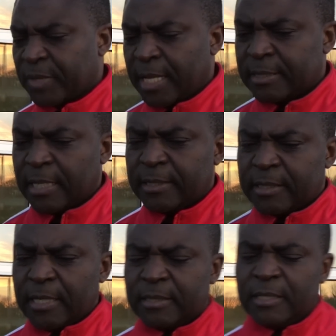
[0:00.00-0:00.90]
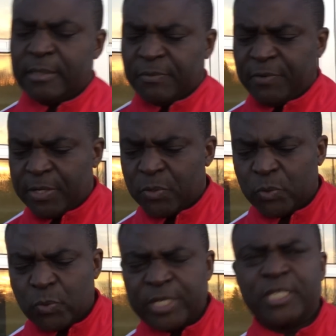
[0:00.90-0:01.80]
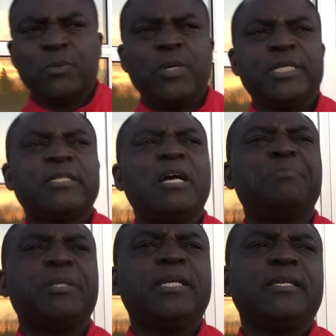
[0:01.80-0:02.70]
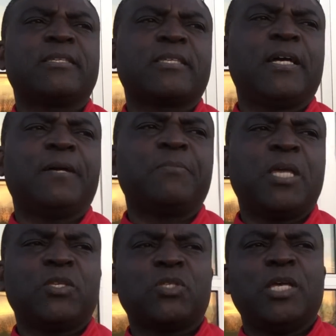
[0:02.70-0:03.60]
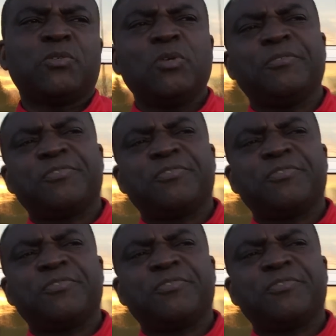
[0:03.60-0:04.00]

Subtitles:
It's a very good question. What is happening is, as you